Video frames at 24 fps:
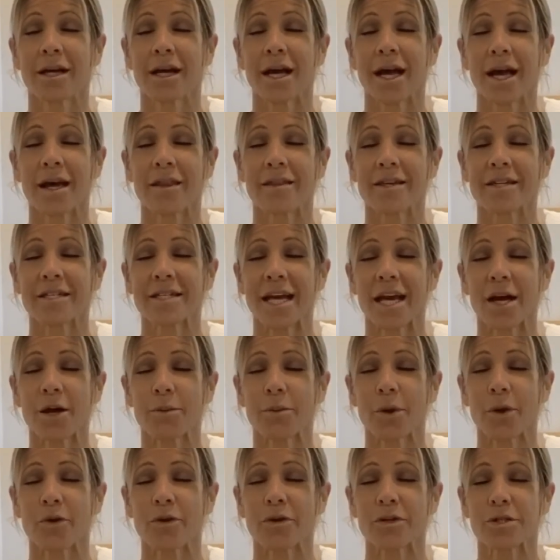and the
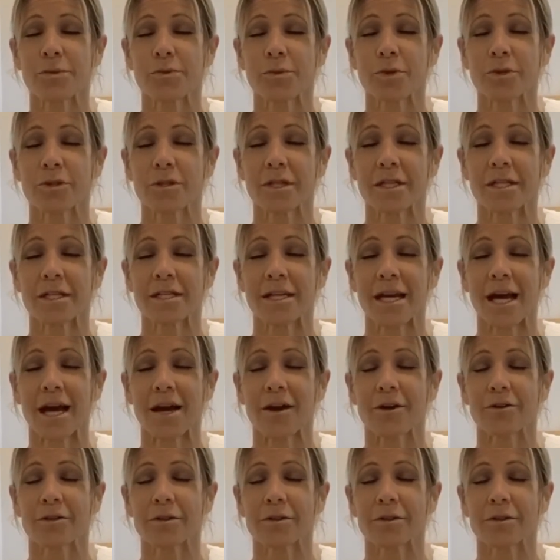tailbone is pulling down.